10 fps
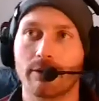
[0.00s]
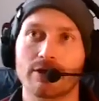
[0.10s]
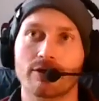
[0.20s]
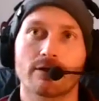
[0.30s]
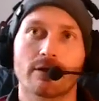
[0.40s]

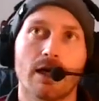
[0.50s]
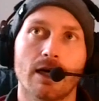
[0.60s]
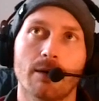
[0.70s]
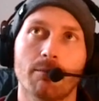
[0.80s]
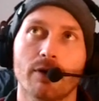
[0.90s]
question.
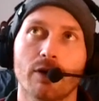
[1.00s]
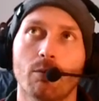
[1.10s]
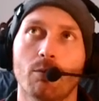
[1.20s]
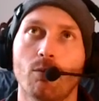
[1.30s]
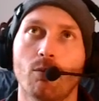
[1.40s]

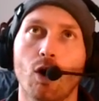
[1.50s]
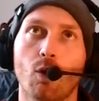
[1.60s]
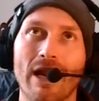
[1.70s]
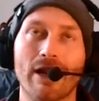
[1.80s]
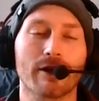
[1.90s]

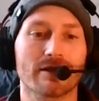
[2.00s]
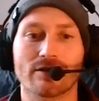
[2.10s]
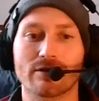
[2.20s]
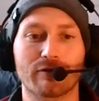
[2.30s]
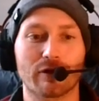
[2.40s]
Awareness
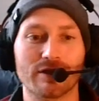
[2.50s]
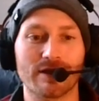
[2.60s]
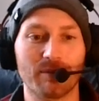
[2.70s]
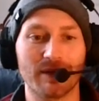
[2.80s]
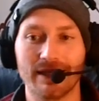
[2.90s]
is the first
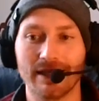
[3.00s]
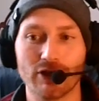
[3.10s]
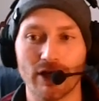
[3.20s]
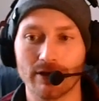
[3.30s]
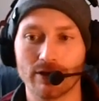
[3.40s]
step in any
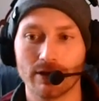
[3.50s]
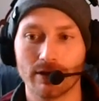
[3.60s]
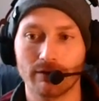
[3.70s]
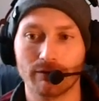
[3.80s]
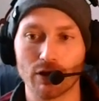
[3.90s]
change.
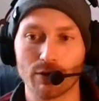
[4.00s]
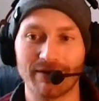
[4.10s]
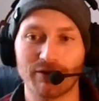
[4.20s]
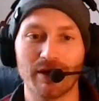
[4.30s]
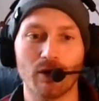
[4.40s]
First, we
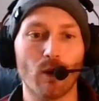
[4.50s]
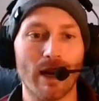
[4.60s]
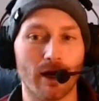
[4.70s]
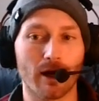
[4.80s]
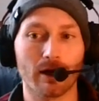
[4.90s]
have to be
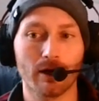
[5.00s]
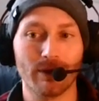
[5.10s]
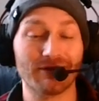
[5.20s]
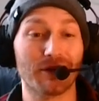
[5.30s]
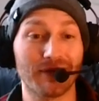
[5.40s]
aware.
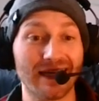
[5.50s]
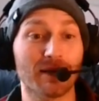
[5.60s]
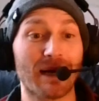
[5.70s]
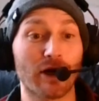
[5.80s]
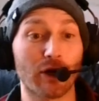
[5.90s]
We have to think
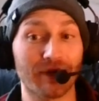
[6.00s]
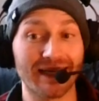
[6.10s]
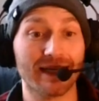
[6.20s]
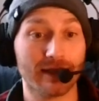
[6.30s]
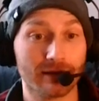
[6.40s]
about our
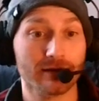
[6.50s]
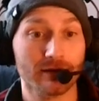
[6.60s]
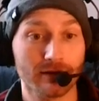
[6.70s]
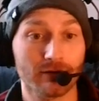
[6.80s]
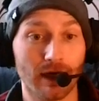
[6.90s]
thinking,
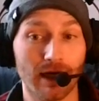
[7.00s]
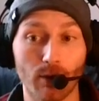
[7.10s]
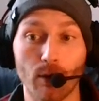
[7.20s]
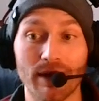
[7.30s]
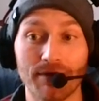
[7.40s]
right? And
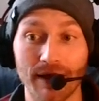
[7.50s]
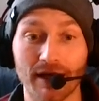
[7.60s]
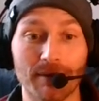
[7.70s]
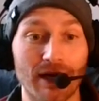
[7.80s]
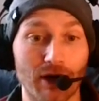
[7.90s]
when we think
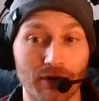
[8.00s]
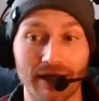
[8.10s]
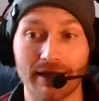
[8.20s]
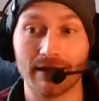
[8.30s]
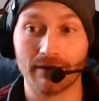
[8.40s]
about our
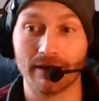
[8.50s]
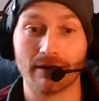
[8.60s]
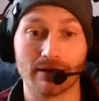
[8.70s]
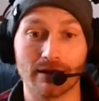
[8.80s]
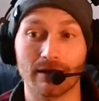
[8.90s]
thinking,
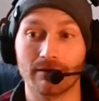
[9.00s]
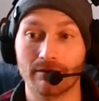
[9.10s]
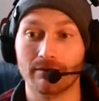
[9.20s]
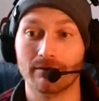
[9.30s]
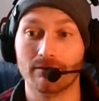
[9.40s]
things
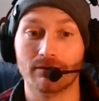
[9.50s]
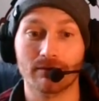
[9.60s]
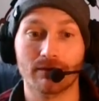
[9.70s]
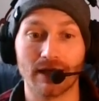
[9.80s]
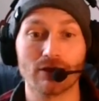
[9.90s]

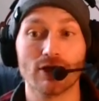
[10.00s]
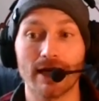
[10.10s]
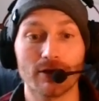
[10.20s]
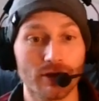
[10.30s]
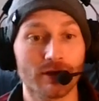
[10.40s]

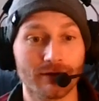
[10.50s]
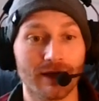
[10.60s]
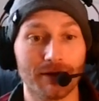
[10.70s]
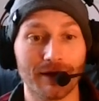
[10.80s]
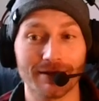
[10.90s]
change,
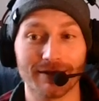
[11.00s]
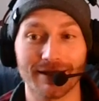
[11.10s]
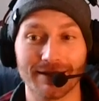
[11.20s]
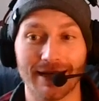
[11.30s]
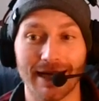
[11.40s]
right?
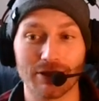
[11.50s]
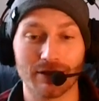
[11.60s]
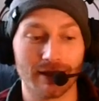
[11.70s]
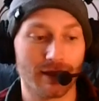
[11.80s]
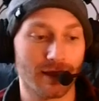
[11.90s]
Things can actually